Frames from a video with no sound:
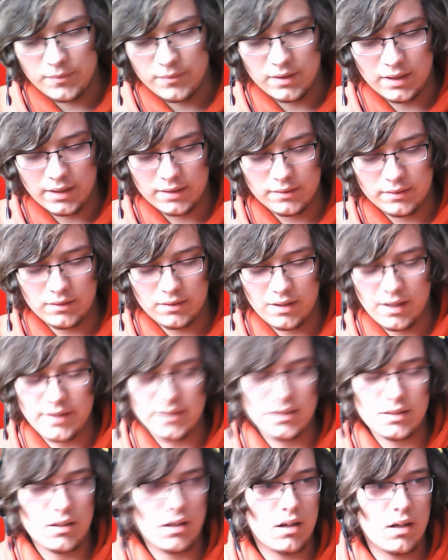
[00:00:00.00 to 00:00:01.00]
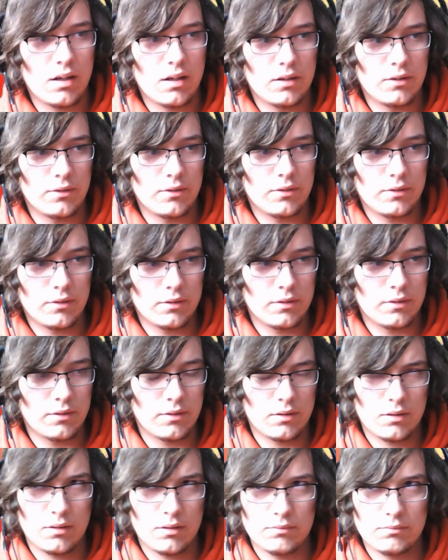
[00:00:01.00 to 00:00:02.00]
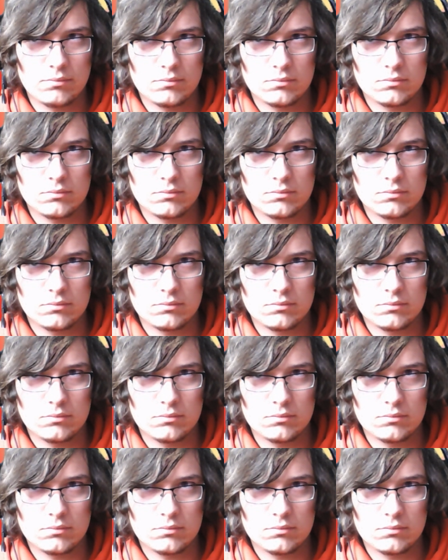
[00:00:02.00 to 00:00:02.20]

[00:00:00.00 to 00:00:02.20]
Like, I saw a guy on uh,